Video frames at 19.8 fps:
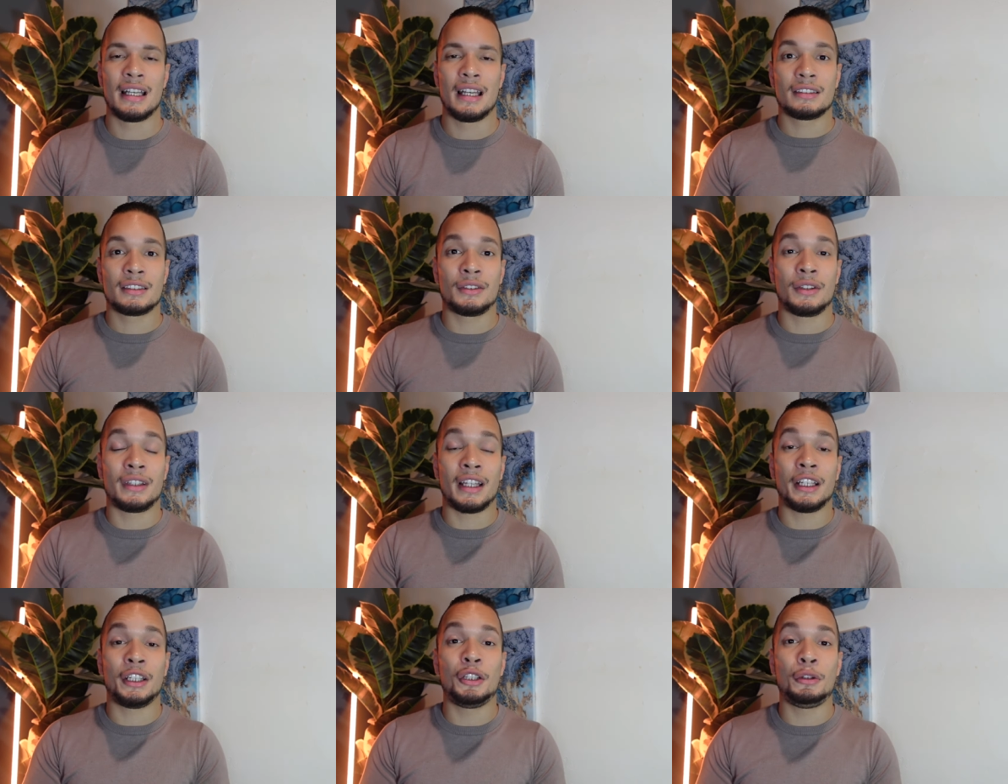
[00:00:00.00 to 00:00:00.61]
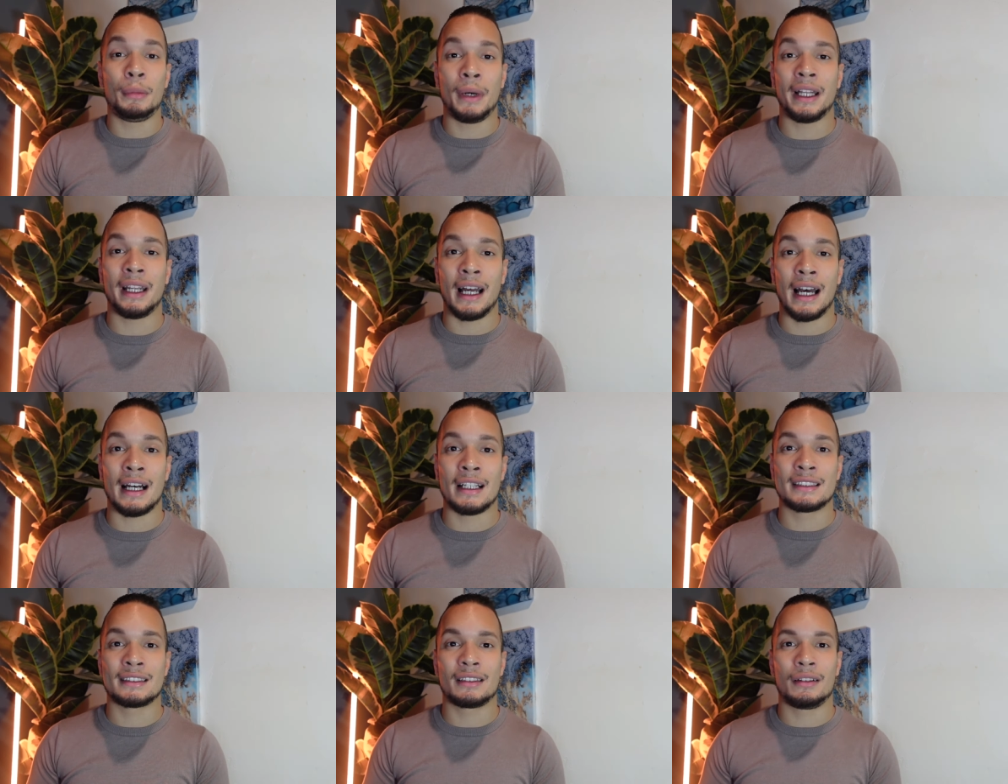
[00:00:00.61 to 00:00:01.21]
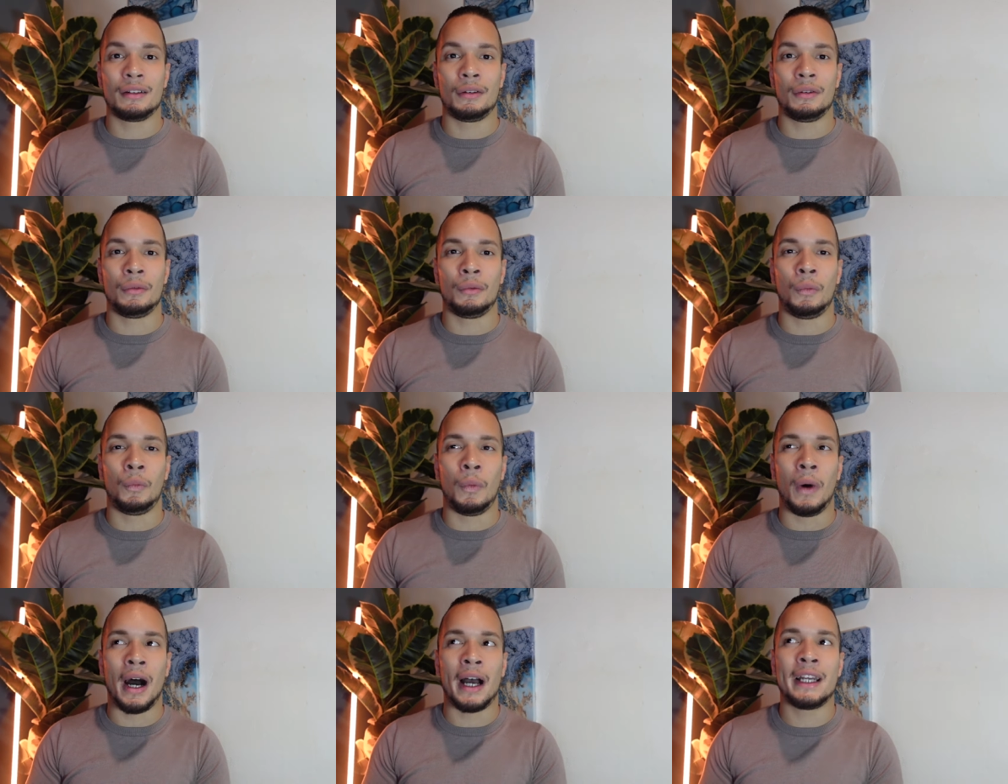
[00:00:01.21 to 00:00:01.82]
So then you might ask,
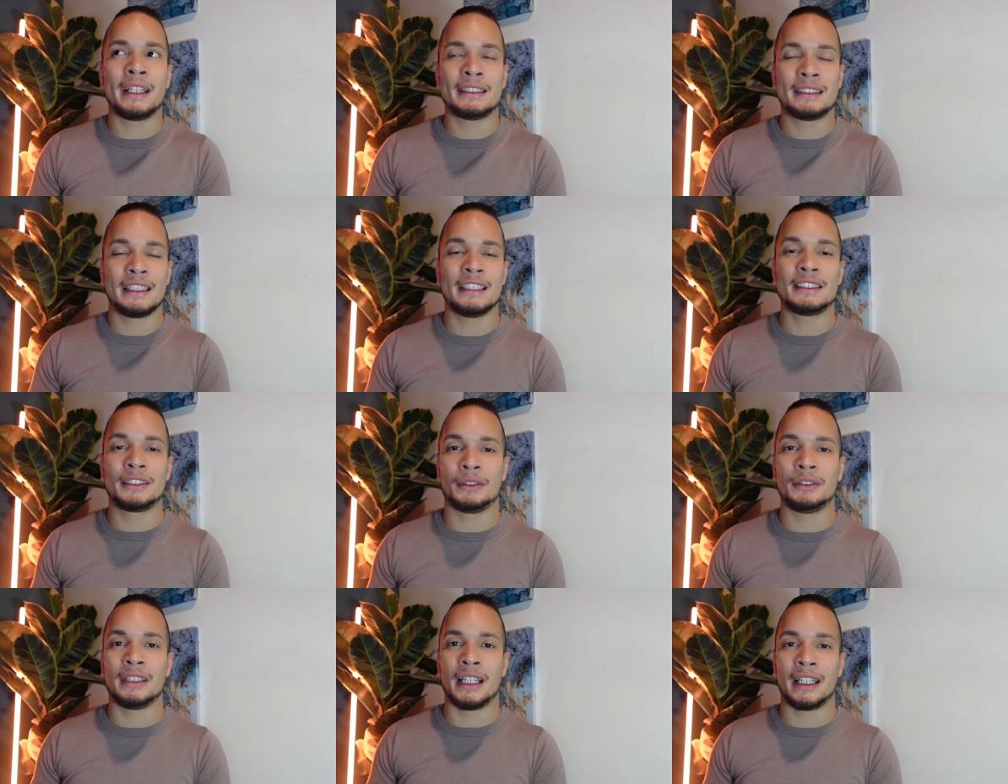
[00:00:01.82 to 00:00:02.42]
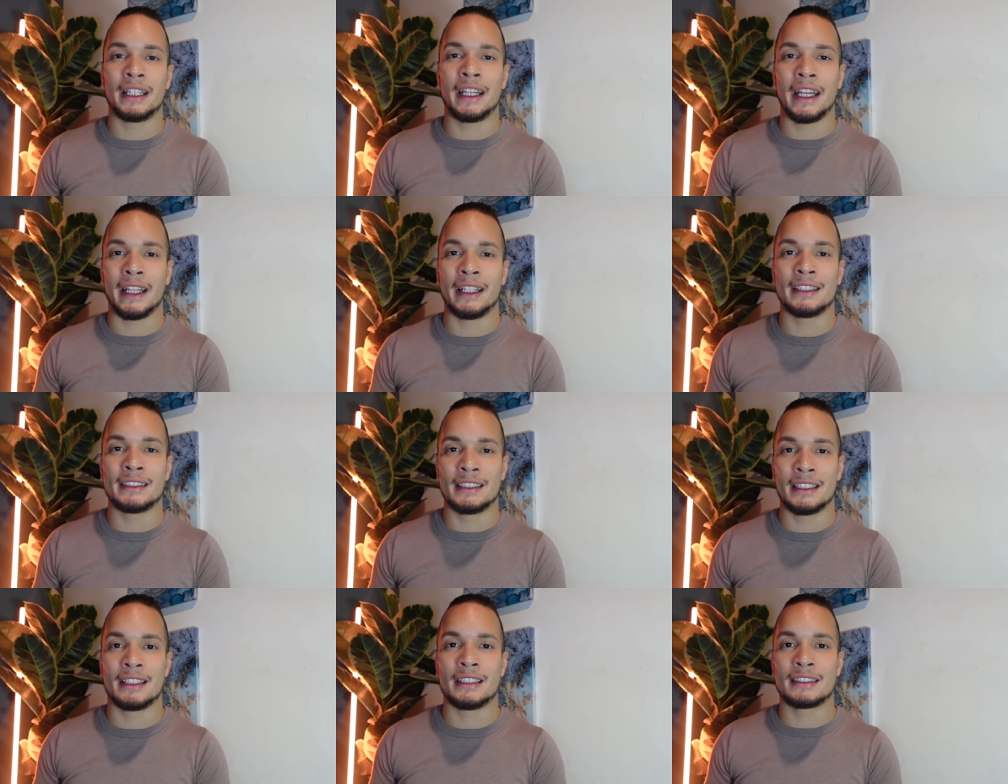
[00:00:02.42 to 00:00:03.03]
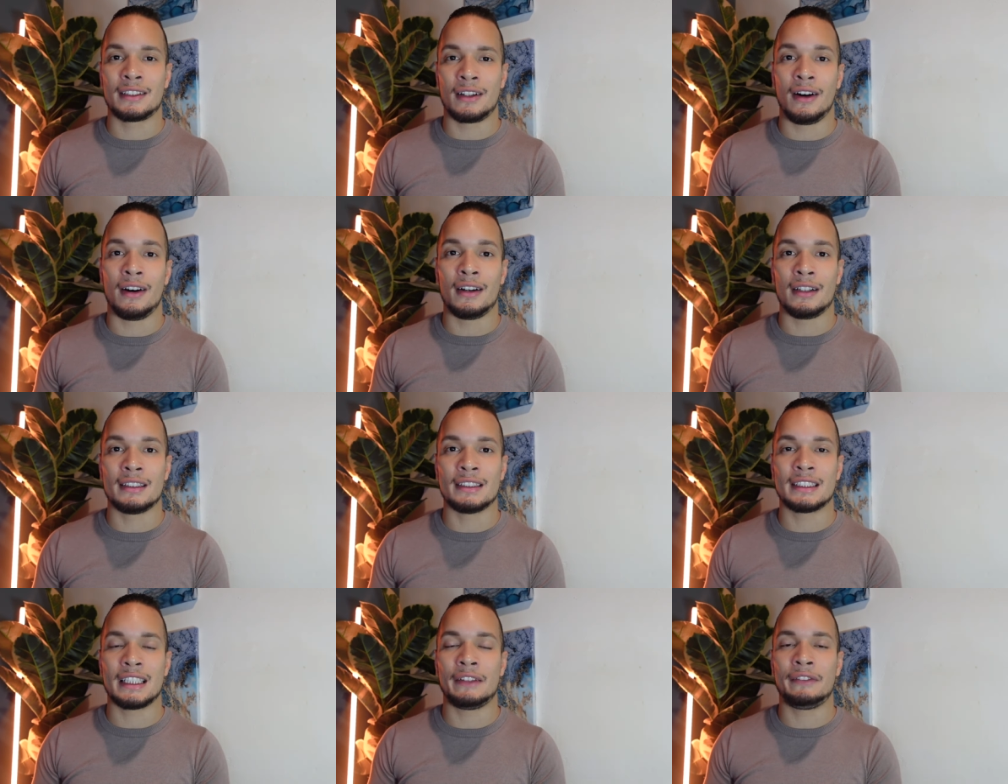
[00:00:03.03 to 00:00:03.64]
why is he so dedicated to this
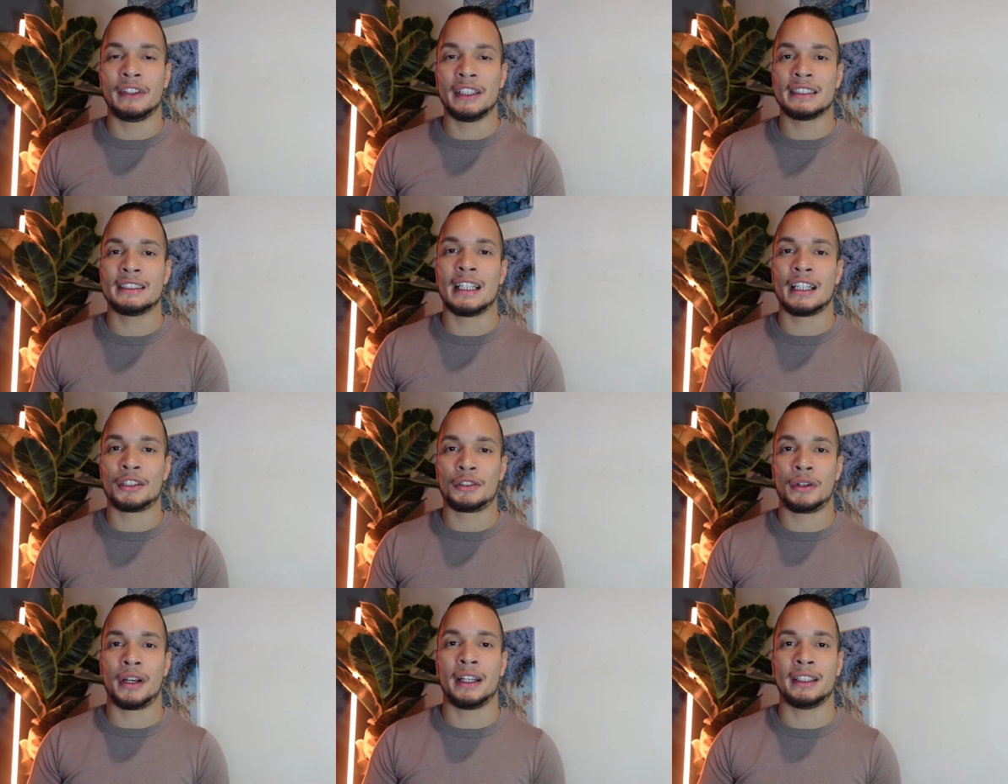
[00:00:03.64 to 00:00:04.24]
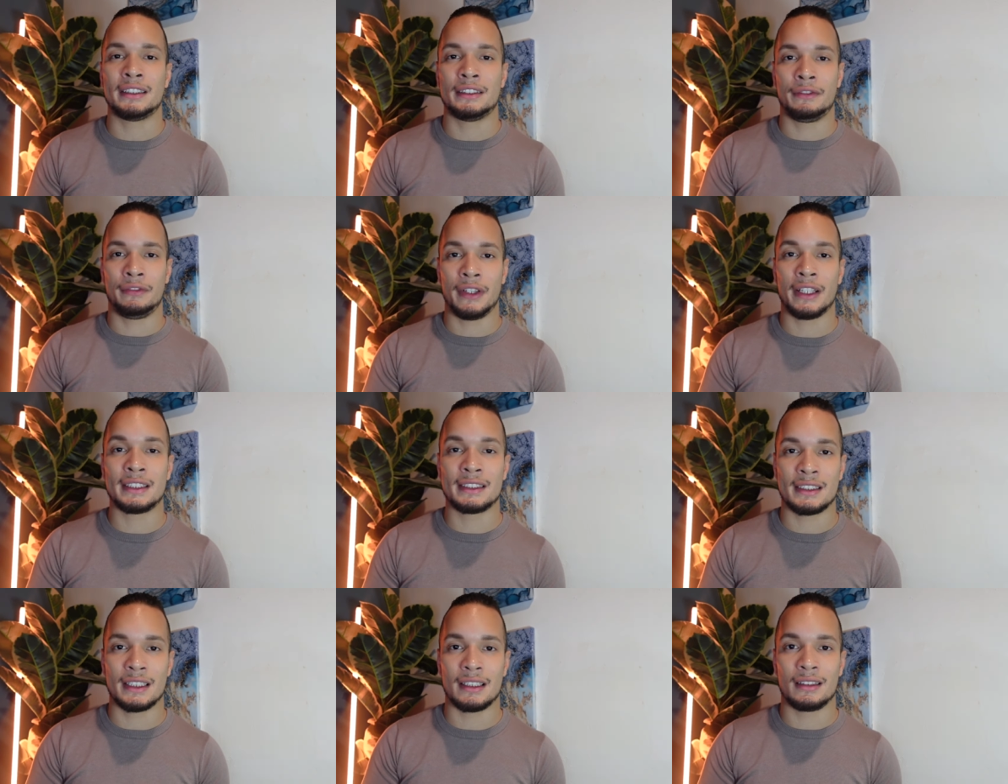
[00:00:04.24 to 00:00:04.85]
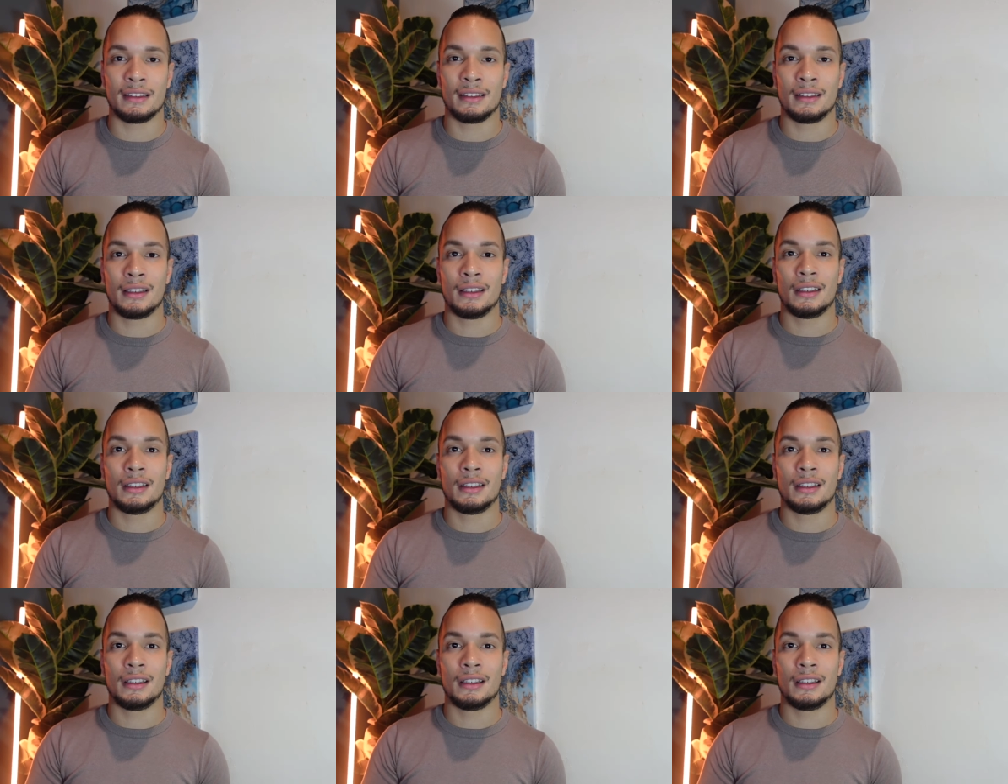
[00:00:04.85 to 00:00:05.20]
cause if he's not trying to fix it?